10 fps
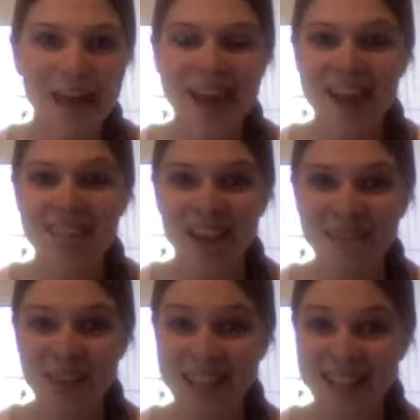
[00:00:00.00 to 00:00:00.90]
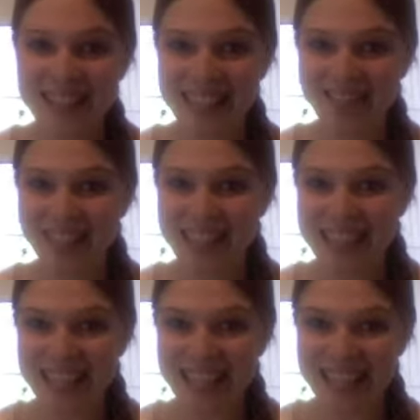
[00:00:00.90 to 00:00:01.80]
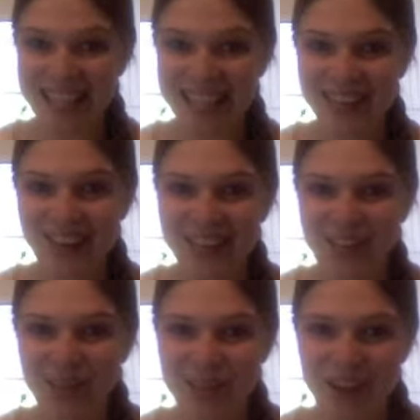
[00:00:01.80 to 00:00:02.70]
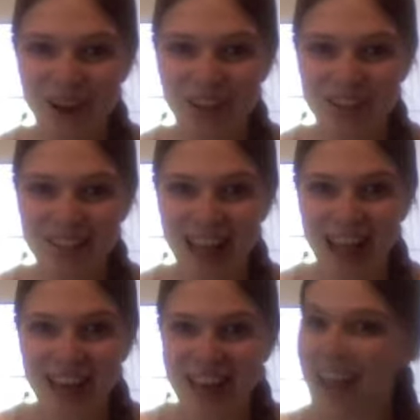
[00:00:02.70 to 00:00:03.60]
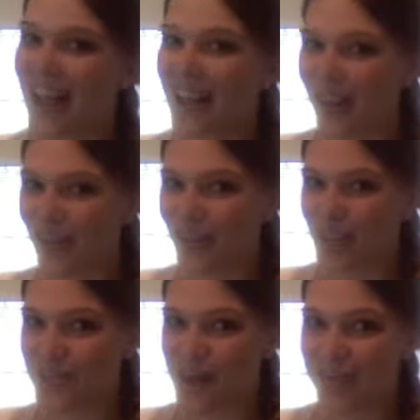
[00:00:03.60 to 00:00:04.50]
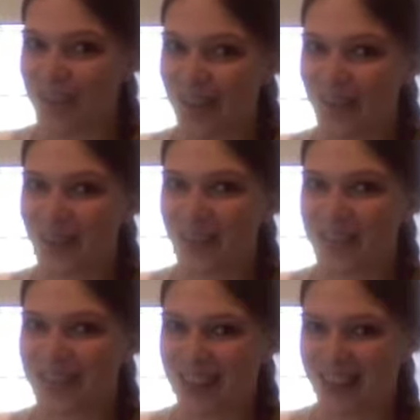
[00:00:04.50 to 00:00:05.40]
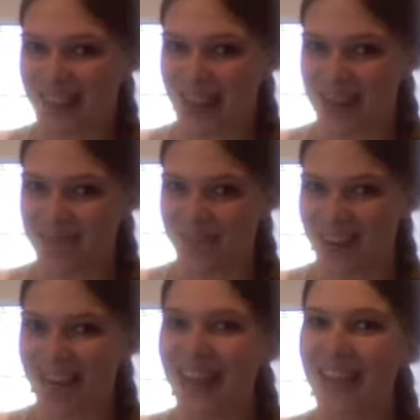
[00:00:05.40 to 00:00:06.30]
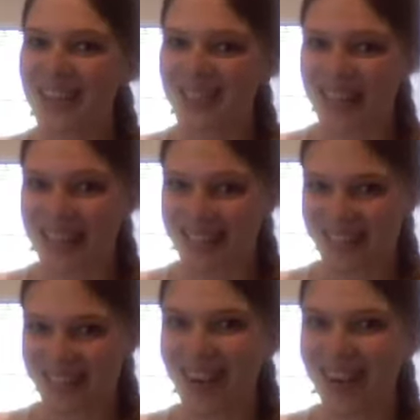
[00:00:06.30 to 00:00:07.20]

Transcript: and then my Philly cheesesteak sauce will be all set, and hopefully my potatoes will be done at that point, and we can start our